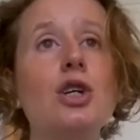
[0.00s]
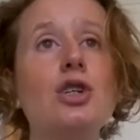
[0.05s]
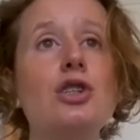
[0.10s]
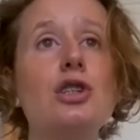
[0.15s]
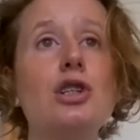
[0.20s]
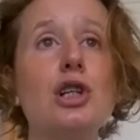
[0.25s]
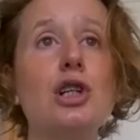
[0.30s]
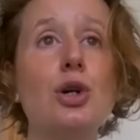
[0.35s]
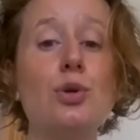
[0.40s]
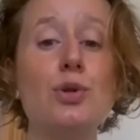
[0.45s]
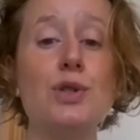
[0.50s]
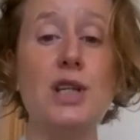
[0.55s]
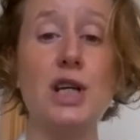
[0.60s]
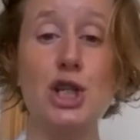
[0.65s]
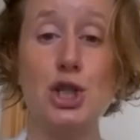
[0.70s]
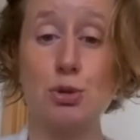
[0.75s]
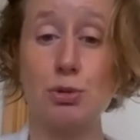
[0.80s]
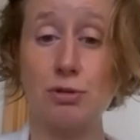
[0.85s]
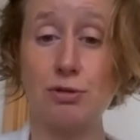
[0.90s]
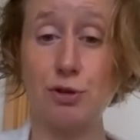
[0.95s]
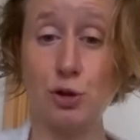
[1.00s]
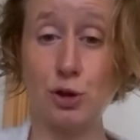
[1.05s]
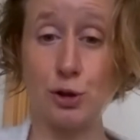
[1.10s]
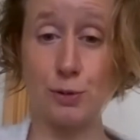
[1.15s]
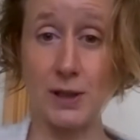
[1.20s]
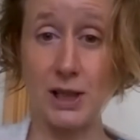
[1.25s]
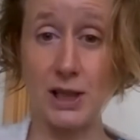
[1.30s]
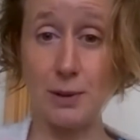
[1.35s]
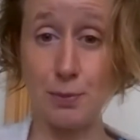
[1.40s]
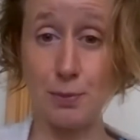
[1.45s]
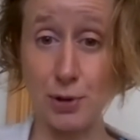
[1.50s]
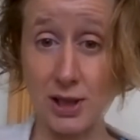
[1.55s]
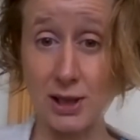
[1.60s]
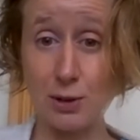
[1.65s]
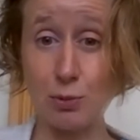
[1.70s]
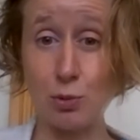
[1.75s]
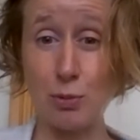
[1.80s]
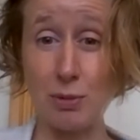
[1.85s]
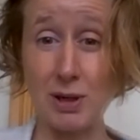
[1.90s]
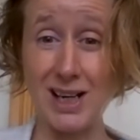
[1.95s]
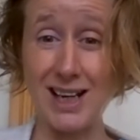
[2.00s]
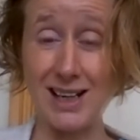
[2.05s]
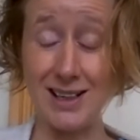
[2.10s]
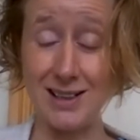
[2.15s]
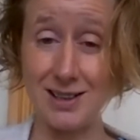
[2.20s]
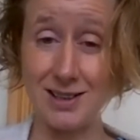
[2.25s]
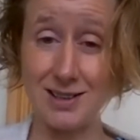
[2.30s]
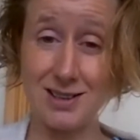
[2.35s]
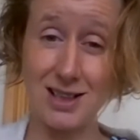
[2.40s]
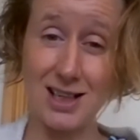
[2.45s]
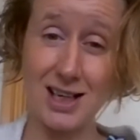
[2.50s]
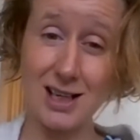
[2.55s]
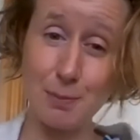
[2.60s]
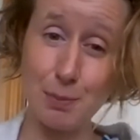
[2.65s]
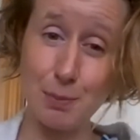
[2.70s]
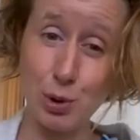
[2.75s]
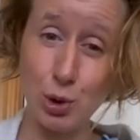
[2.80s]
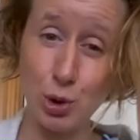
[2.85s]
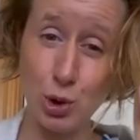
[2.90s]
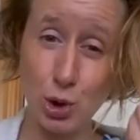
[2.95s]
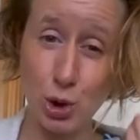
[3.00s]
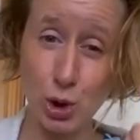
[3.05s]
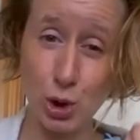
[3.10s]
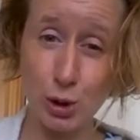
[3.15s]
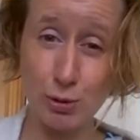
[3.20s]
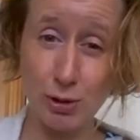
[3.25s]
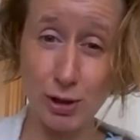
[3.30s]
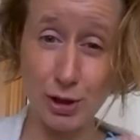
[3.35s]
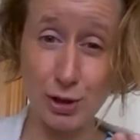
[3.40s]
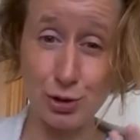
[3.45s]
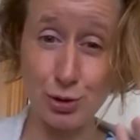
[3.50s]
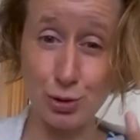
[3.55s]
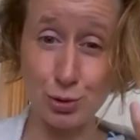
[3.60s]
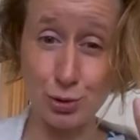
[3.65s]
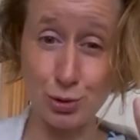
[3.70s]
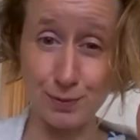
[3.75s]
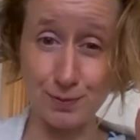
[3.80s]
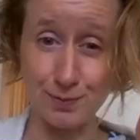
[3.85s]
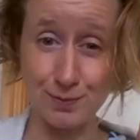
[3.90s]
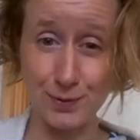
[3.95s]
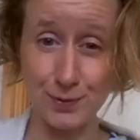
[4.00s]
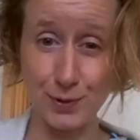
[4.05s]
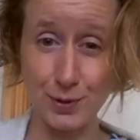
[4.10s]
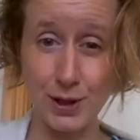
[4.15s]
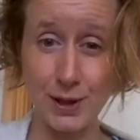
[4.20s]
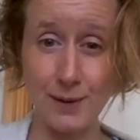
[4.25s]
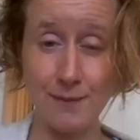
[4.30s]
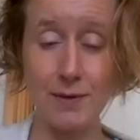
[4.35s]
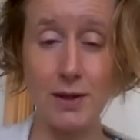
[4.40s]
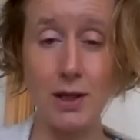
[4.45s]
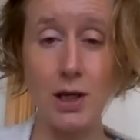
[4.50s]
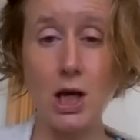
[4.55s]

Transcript: Slow, sensual foreplay to bring the woman in, to kind of pull her out of neutral. Okay.